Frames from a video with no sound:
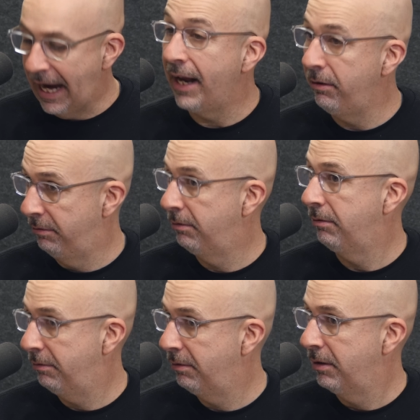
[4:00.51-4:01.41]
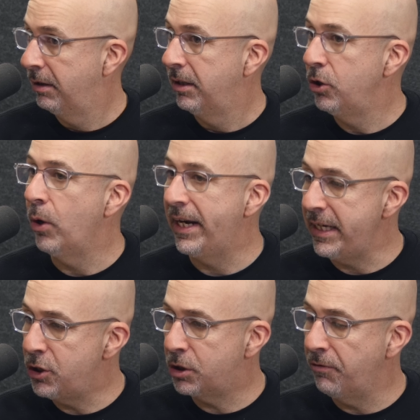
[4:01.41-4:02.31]
And at
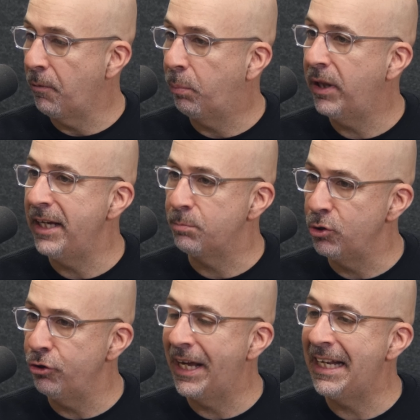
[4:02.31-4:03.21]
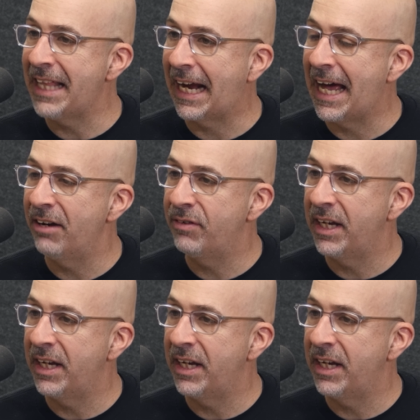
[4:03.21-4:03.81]
each different place, but you're getting that kind of